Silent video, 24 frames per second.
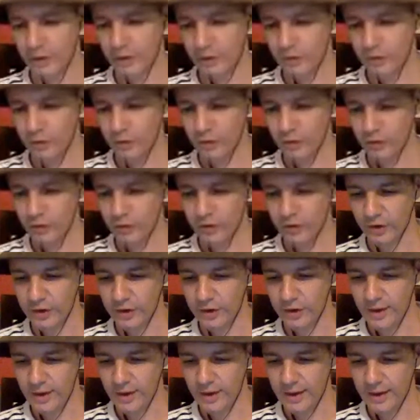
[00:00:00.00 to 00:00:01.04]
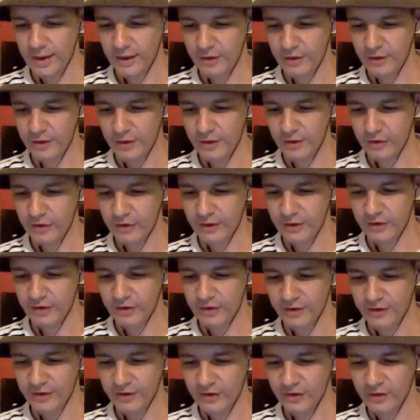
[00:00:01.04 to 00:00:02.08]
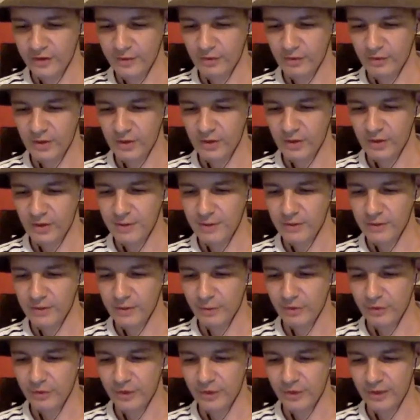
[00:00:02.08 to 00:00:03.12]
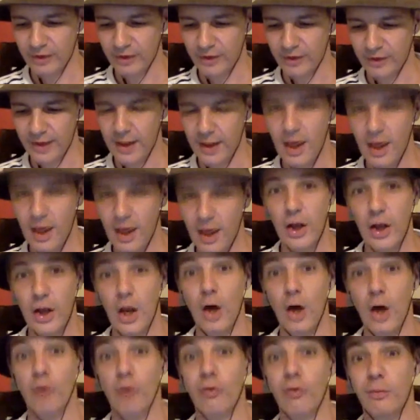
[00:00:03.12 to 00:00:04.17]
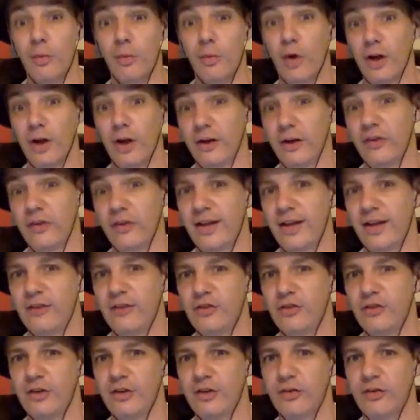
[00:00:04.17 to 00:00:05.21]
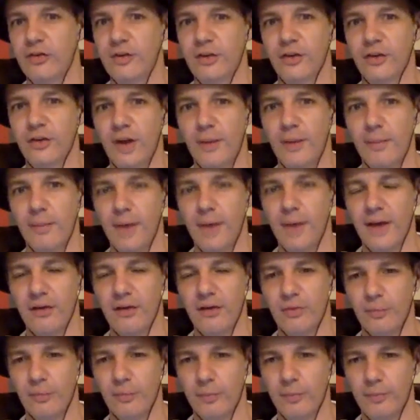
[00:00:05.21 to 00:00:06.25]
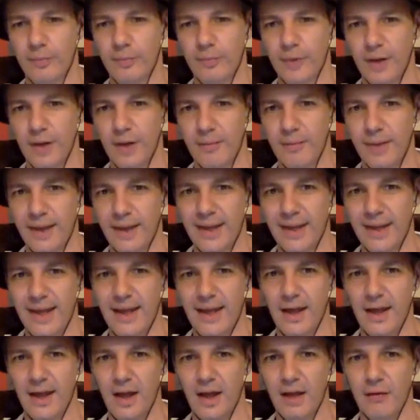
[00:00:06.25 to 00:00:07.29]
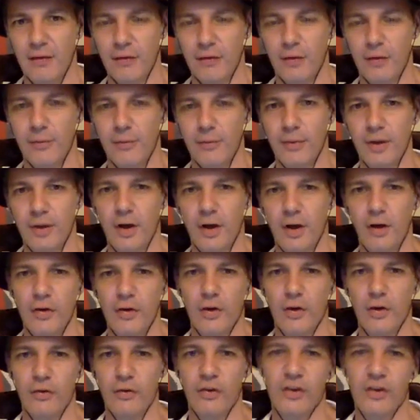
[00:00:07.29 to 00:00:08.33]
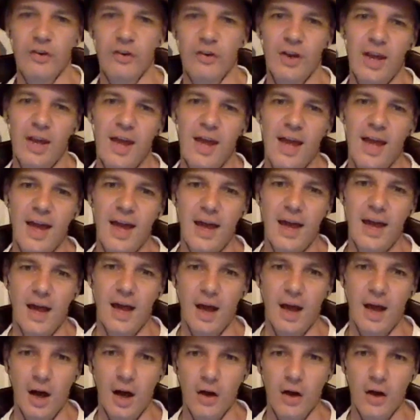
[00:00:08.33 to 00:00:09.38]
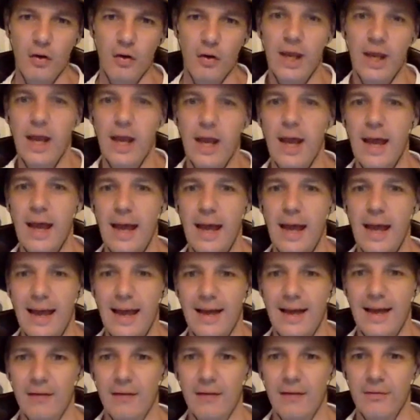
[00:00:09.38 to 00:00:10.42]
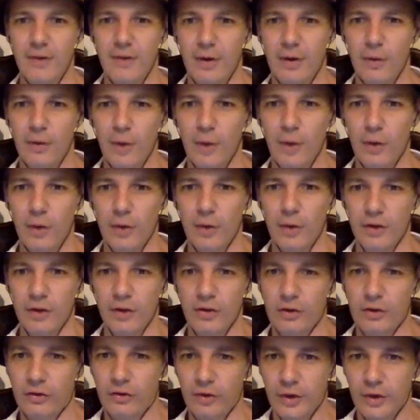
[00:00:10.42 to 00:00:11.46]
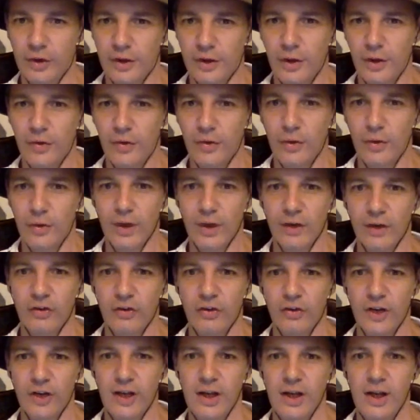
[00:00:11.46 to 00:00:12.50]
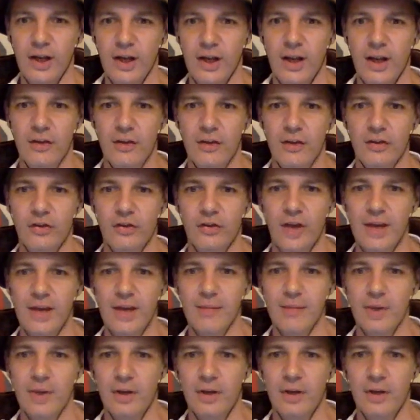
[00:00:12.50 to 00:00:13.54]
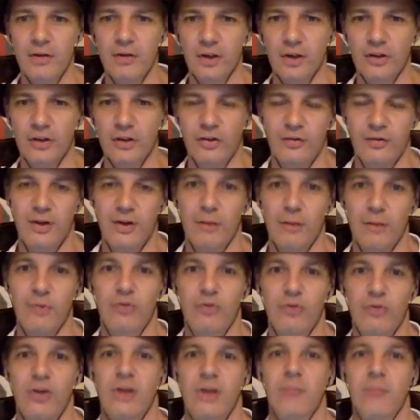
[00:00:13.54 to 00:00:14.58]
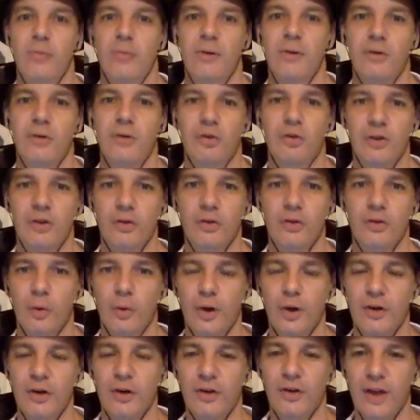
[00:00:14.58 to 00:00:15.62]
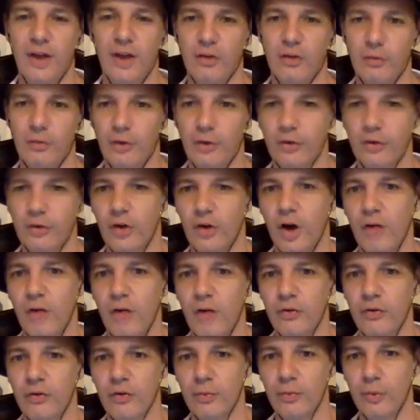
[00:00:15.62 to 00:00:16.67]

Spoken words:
Josh has gone. Julian Severe sitting there sheepishly. Bit of double standard there. No, from what I understand, Julian Severe has come back from the off season, hungry and very well conditioned. So I don't think we're going to see the same Julian Severe we've seen in previous seasons, where he takes the first half of Super